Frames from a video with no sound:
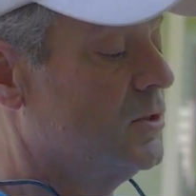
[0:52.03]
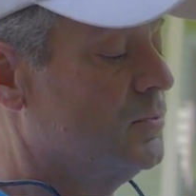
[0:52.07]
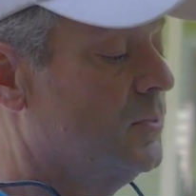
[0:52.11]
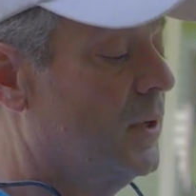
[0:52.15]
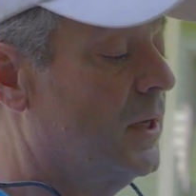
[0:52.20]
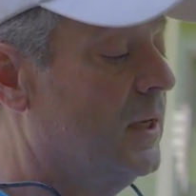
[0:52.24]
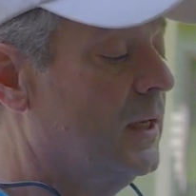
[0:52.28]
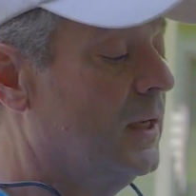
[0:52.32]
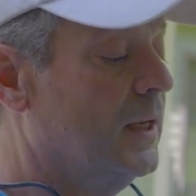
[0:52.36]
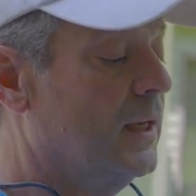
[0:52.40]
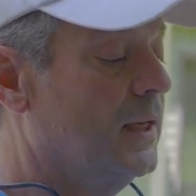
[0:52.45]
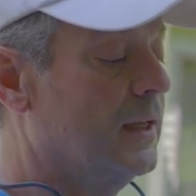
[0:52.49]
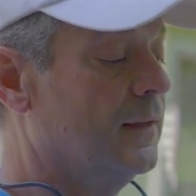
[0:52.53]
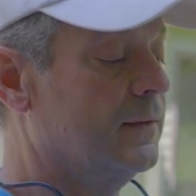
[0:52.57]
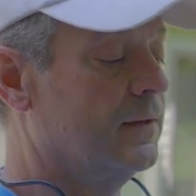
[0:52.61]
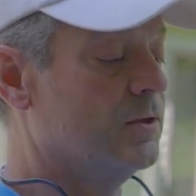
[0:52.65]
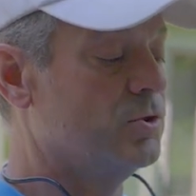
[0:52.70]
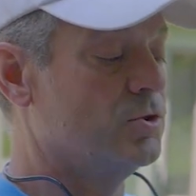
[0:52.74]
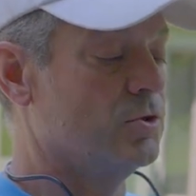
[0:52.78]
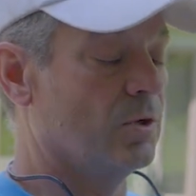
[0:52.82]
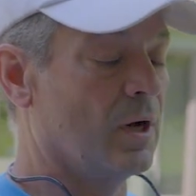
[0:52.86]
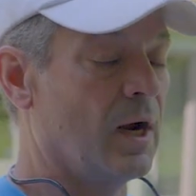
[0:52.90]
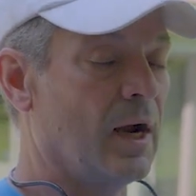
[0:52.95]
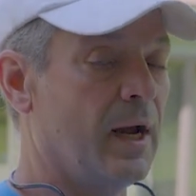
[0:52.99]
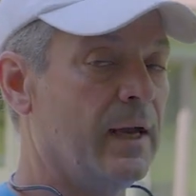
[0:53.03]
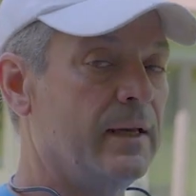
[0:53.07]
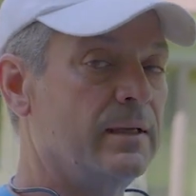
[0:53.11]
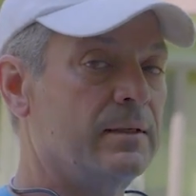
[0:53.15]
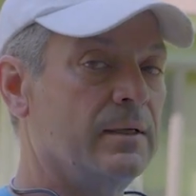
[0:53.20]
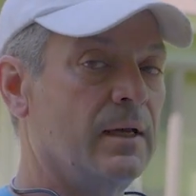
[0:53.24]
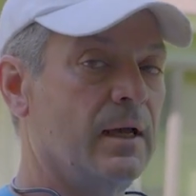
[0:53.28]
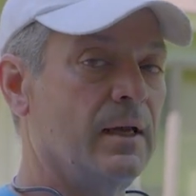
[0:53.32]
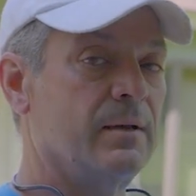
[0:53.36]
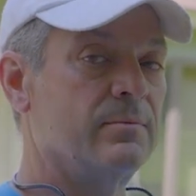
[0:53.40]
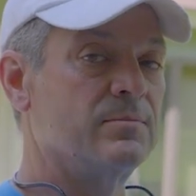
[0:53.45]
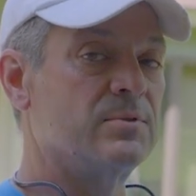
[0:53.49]
paint, and the dry
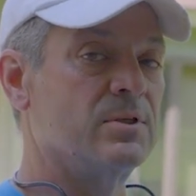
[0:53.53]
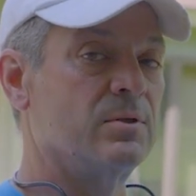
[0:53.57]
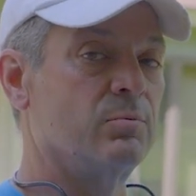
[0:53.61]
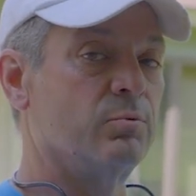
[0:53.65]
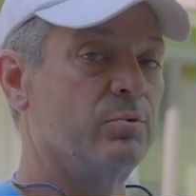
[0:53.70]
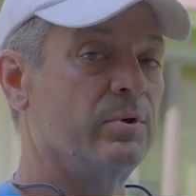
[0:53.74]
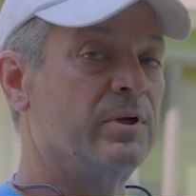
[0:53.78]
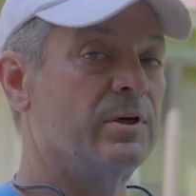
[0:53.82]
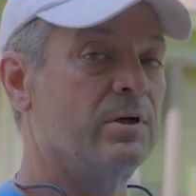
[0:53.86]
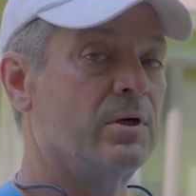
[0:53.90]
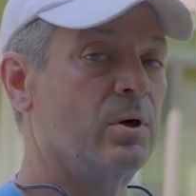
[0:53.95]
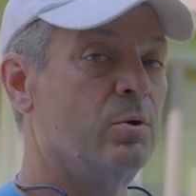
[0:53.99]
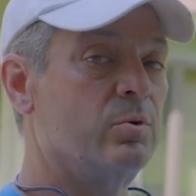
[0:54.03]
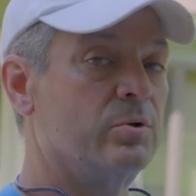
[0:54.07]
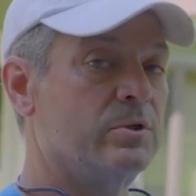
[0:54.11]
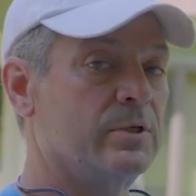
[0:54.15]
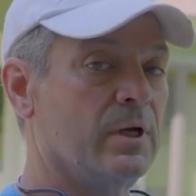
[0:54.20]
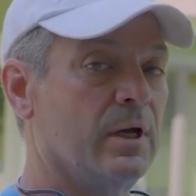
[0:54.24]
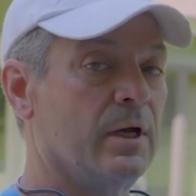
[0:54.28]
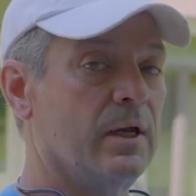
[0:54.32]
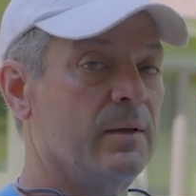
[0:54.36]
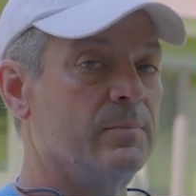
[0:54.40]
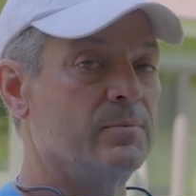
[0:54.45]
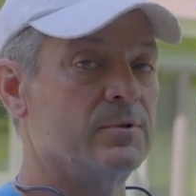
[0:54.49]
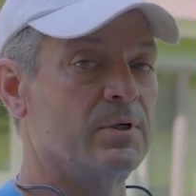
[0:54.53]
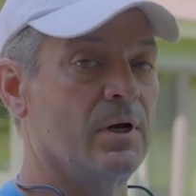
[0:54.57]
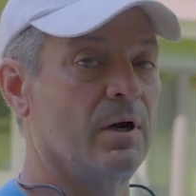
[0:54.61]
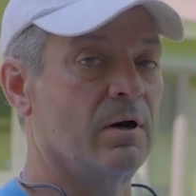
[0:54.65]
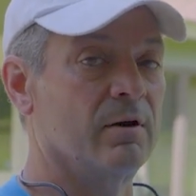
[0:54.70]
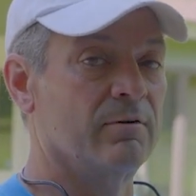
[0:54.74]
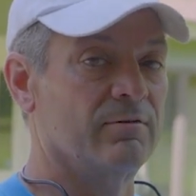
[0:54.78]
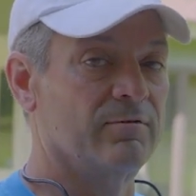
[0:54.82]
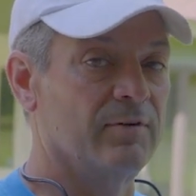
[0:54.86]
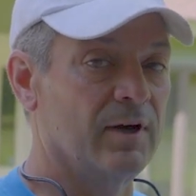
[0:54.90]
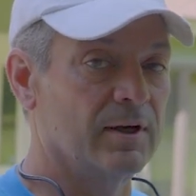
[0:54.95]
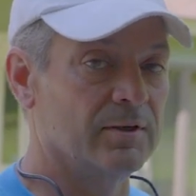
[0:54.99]
times and the recoat times are
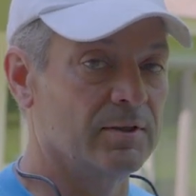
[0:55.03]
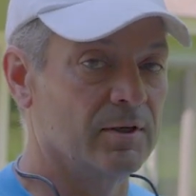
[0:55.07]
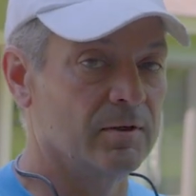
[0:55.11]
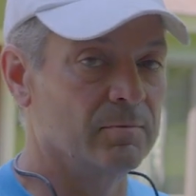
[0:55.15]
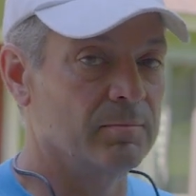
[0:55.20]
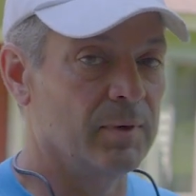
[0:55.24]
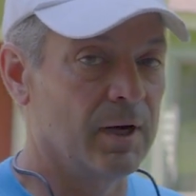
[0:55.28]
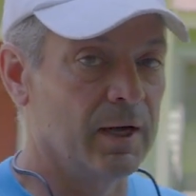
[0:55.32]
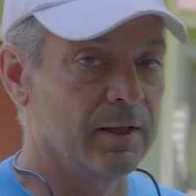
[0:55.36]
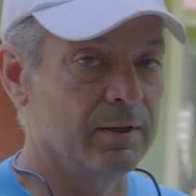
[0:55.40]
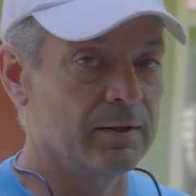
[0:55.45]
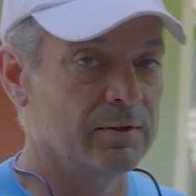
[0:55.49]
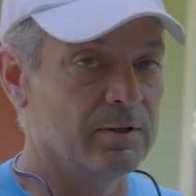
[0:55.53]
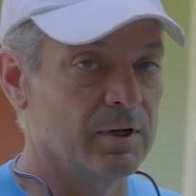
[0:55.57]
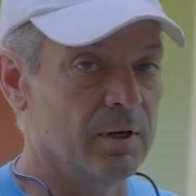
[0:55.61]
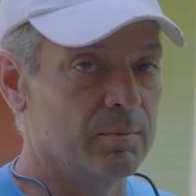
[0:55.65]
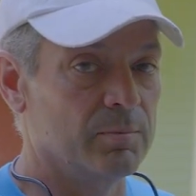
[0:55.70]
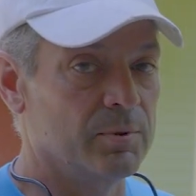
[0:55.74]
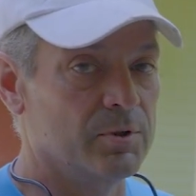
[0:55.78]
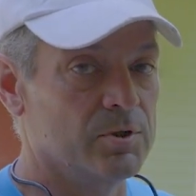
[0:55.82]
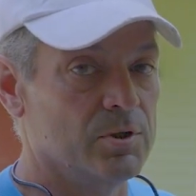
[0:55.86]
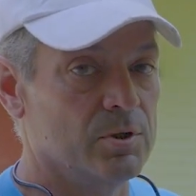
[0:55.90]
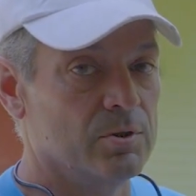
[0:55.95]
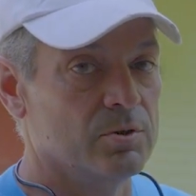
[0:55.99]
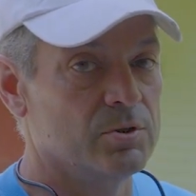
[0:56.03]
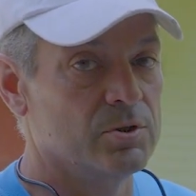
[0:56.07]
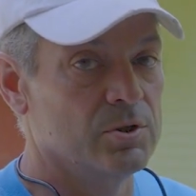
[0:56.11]
affected by the temperature.